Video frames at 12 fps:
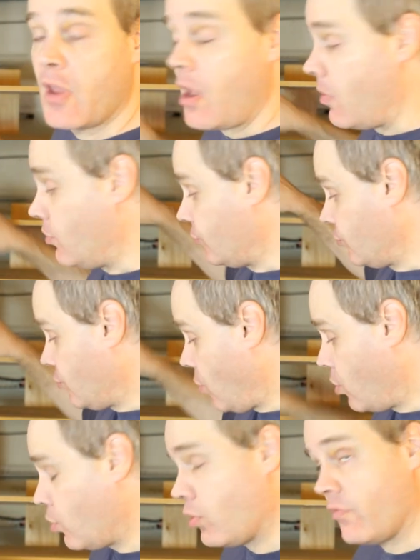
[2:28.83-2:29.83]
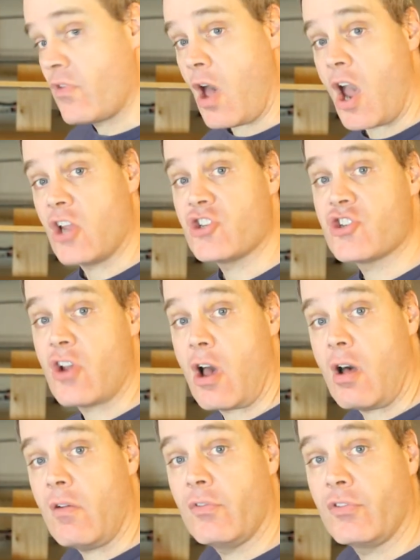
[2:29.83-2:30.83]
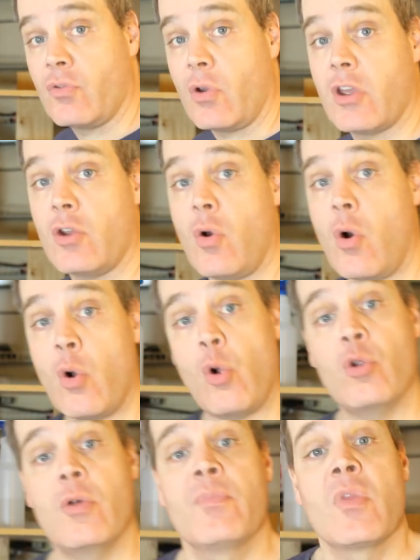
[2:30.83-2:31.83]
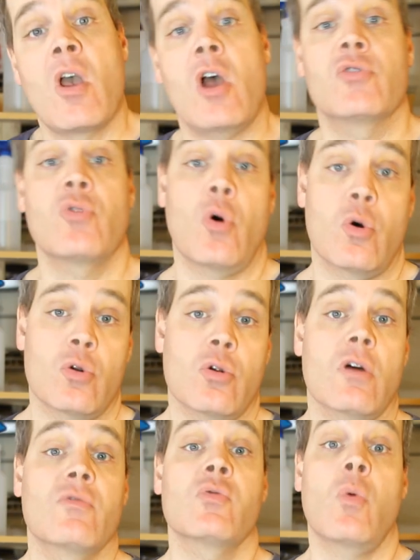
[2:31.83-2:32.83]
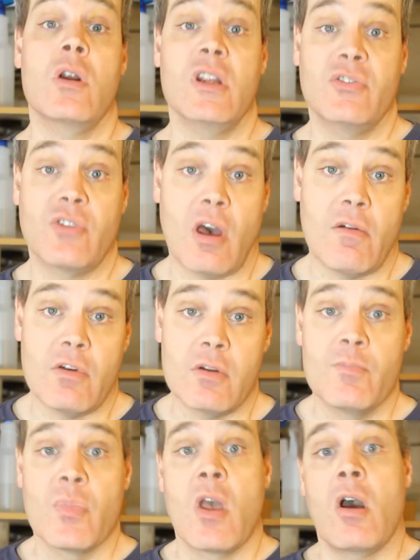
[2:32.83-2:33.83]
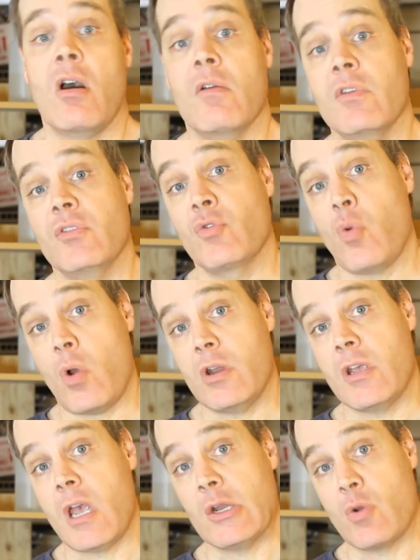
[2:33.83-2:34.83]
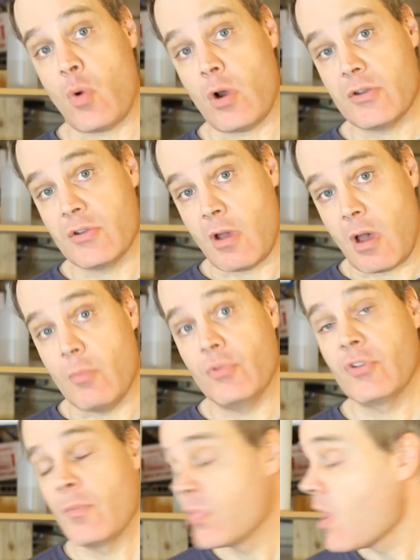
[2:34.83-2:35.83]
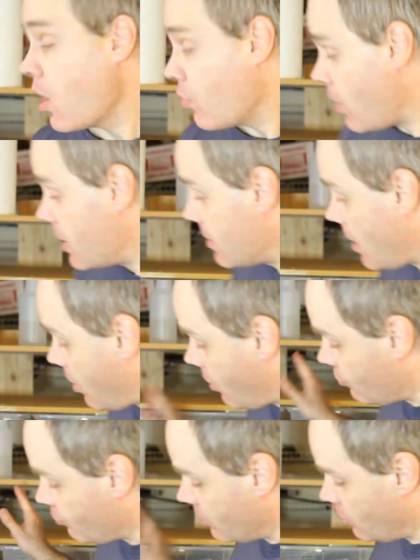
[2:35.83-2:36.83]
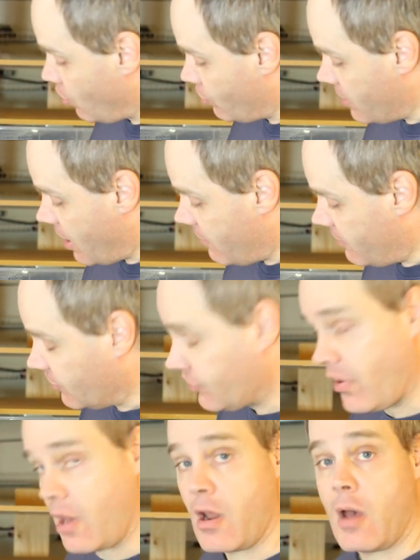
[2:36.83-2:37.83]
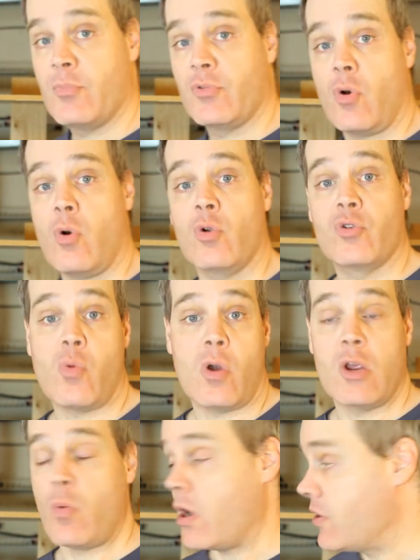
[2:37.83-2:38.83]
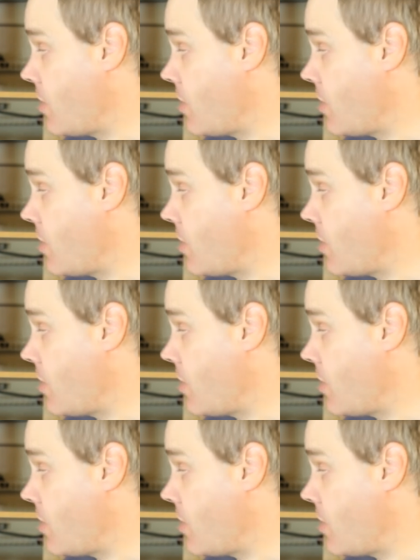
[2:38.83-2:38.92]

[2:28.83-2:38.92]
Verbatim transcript: and there's a total of nine shelves. So it can hold a total of 27 of these 28 quart tubs. Right now I really only have it set up to hold 21